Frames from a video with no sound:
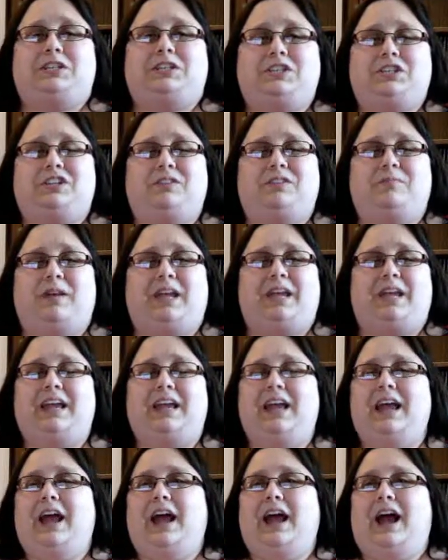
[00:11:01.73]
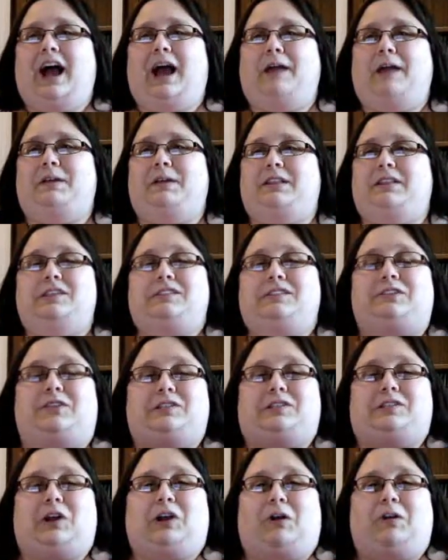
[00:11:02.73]
much to me. I mean, this
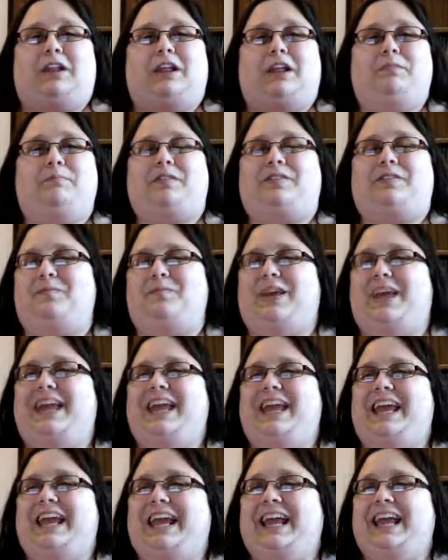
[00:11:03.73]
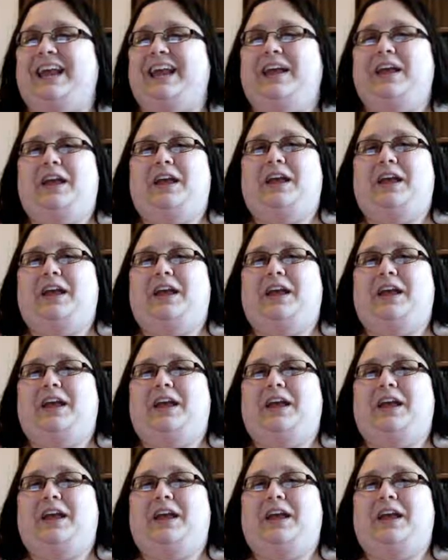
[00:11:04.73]
all started with me,